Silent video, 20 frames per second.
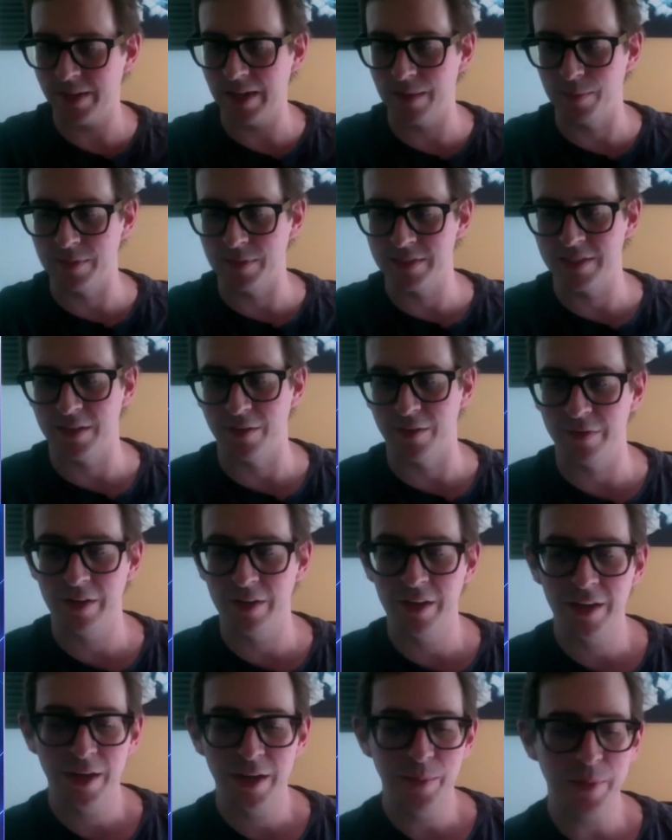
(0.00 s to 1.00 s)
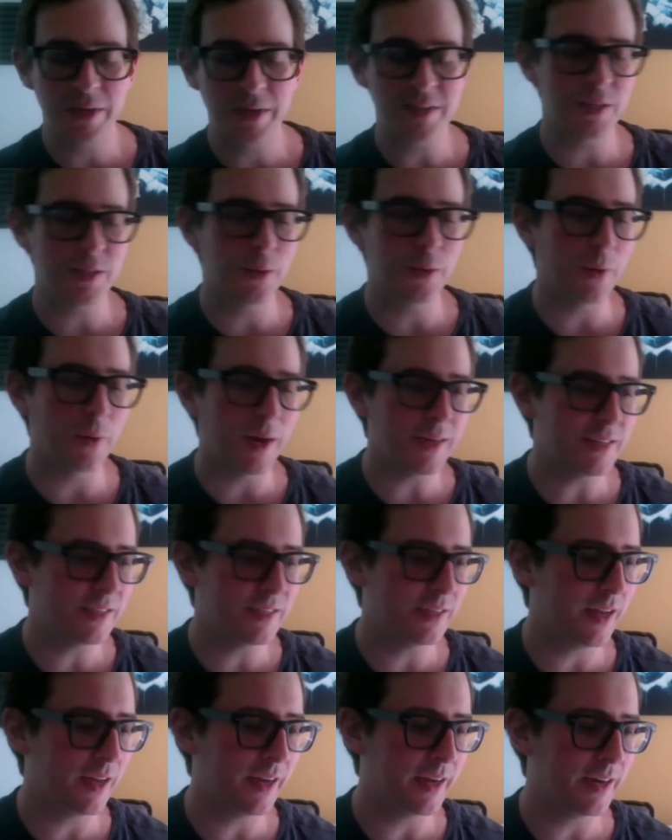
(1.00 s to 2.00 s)
myself, because they were
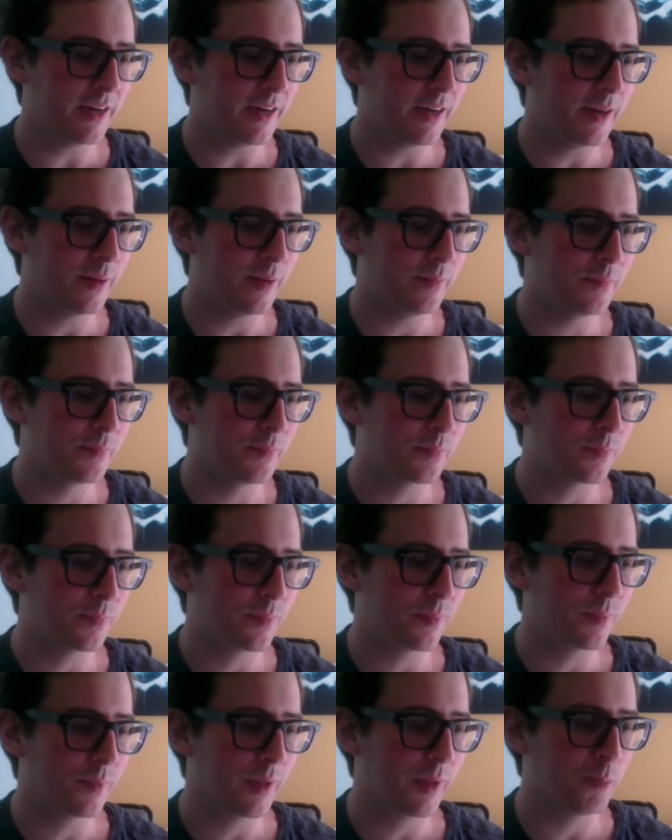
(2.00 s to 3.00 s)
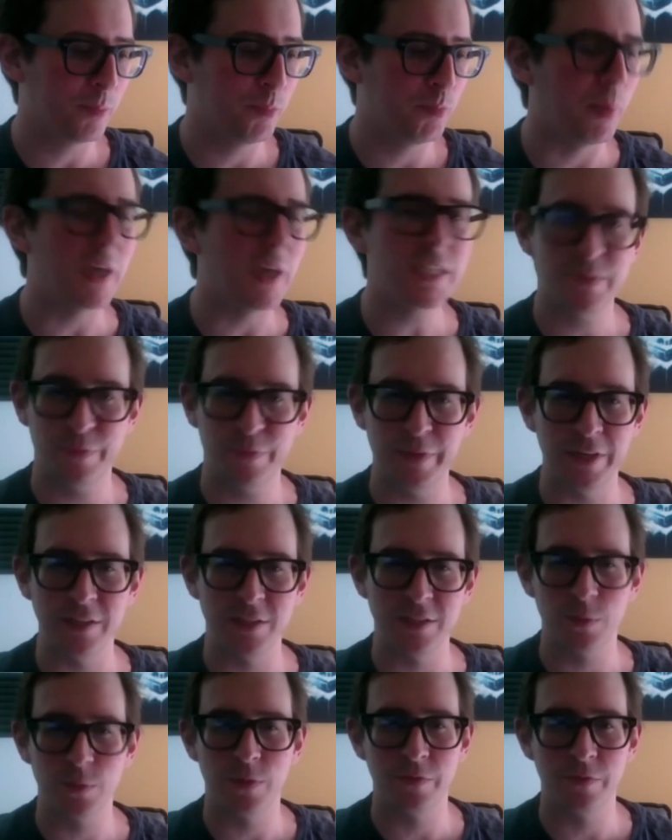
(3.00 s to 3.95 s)
writing like BuzzFeed sort of